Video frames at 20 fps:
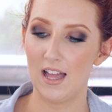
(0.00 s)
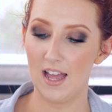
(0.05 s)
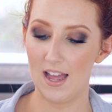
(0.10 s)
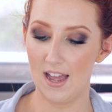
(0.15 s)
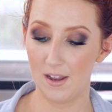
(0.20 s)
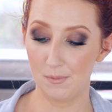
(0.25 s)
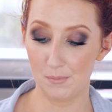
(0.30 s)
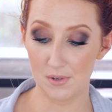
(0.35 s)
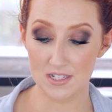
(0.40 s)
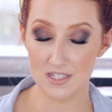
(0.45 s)

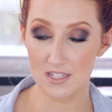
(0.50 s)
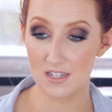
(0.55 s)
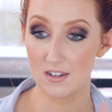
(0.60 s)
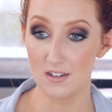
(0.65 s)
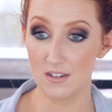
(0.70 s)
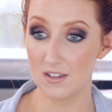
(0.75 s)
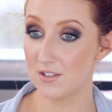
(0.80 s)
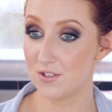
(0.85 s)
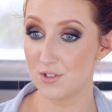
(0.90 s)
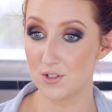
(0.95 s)
And my
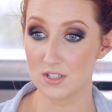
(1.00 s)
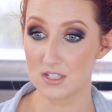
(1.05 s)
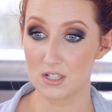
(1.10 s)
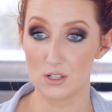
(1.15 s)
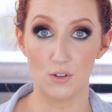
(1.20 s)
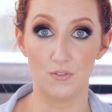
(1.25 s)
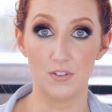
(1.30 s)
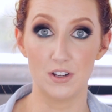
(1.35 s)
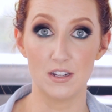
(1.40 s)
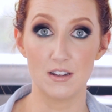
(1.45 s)
skin is just
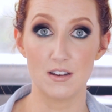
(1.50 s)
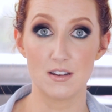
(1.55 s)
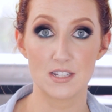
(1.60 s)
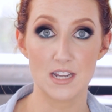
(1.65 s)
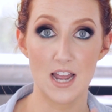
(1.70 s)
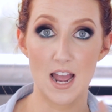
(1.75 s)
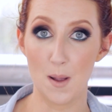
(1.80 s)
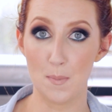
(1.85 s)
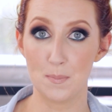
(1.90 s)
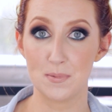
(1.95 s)
loving
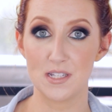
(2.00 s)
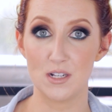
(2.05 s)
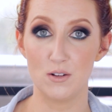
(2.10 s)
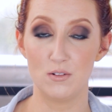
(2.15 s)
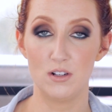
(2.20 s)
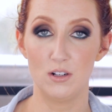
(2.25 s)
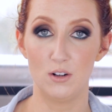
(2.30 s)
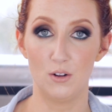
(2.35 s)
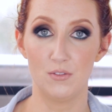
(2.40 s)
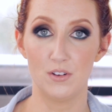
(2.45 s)
it,
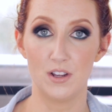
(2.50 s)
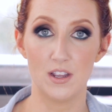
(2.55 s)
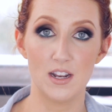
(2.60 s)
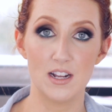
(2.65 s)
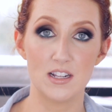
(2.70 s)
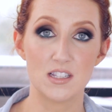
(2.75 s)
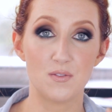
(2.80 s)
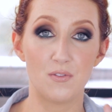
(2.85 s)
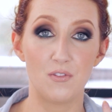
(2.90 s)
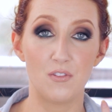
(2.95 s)
absolutely loving it.
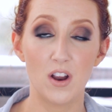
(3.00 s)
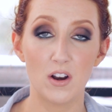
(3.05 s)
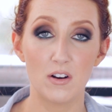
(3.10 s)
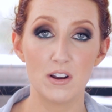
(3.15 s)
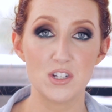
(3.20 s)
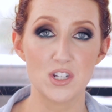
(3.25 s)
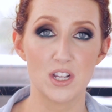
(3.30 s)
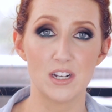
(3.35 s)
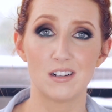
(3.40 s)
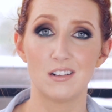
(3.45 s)
It's
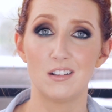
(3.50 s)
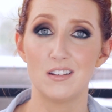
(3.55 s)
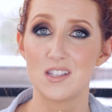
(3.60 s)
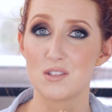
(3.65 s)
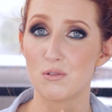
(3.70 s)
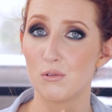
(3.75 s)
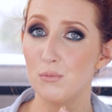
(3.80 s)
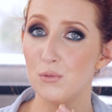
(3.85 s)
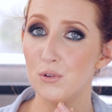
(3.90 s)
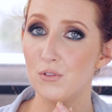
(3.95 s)
very gentle,
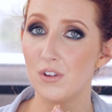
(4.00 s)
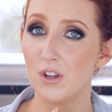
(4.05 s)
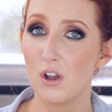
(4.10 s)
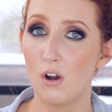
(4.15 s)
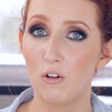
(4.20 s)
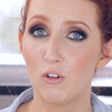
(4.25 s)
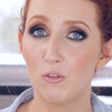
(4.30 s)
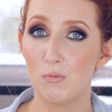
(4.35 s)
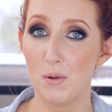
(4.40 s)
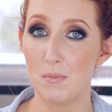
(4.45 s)
it's removing
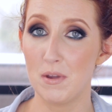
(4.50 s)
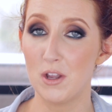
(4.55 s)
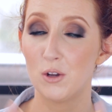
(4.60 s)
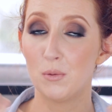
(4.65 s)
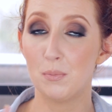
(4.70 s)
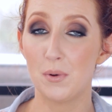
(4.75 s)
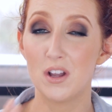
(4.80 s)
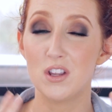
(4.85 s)
all of my makeup.